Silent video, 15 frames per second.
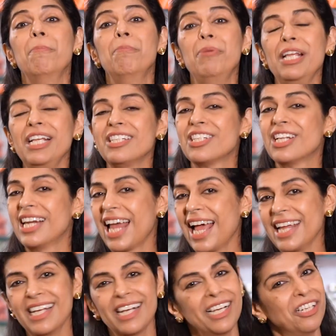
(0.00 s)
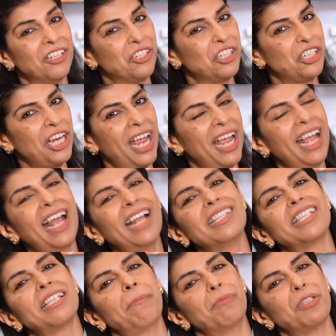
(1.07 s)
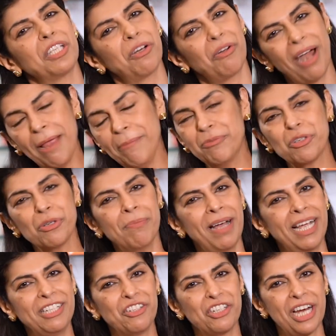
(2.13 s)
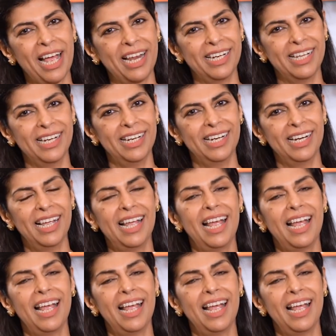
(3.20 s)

Please like, share and subscribe to my channel.